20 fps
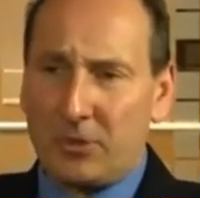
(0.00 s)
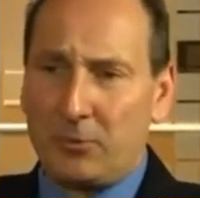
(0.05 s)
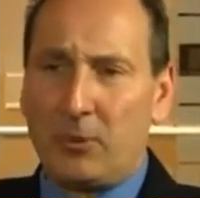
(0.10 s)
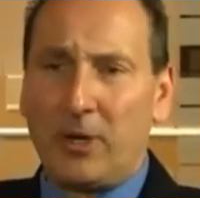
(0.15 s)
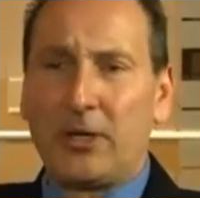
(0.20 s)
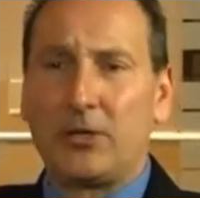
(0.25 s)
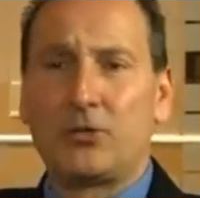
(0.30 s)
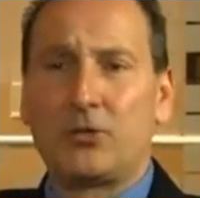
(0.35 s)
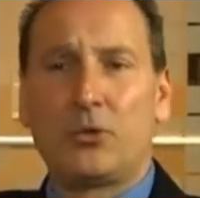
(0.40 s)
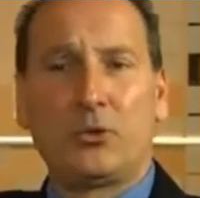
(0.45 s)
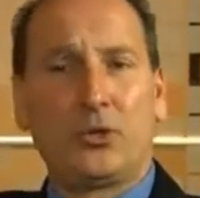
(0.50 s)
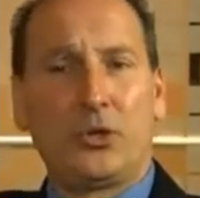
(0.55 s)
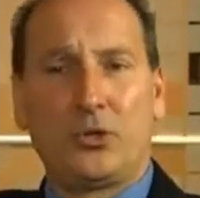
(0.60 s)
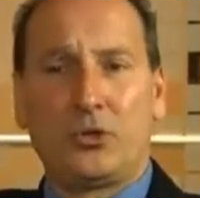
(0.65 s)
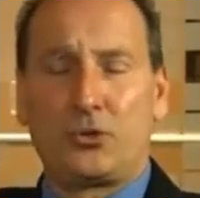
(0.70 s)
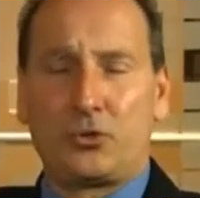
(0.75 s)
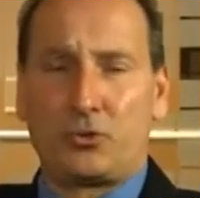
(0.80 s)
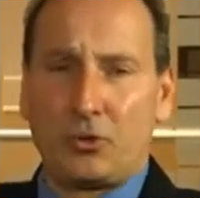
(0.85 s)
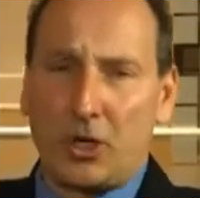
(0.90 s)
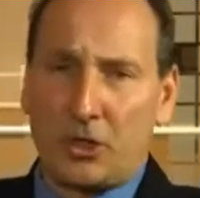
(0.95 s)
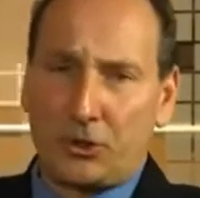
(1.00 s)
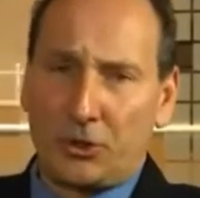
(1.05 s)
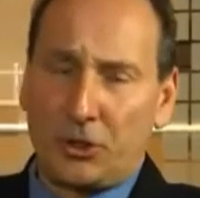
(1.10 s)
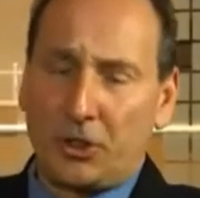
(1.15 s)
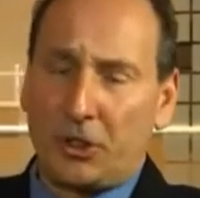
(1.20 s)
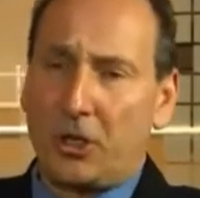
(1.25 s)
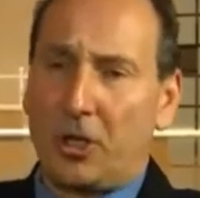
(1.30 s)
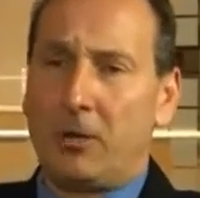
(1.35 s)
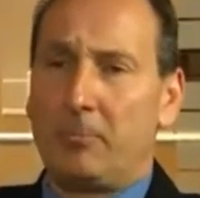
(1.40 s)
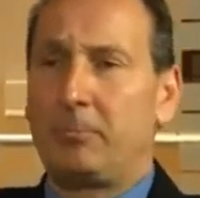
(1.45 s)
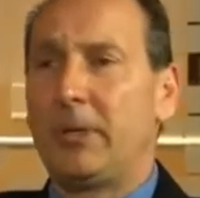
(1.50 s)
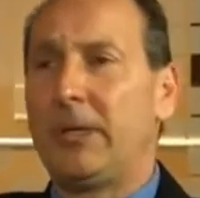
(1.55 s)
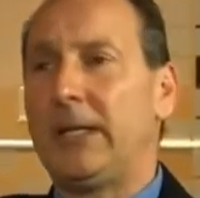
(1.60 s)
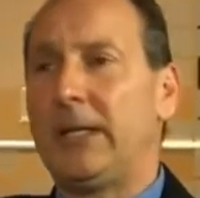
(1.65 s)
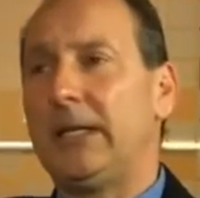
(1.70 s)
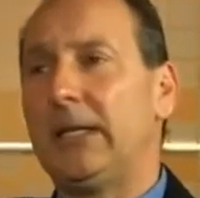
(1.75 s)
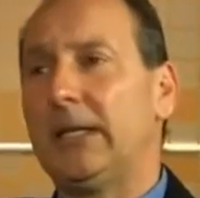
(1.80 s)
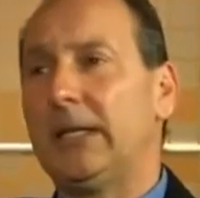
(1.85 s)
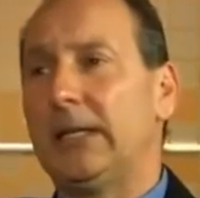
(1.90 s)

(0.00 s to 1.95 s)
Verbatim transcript: He ran his own construction company.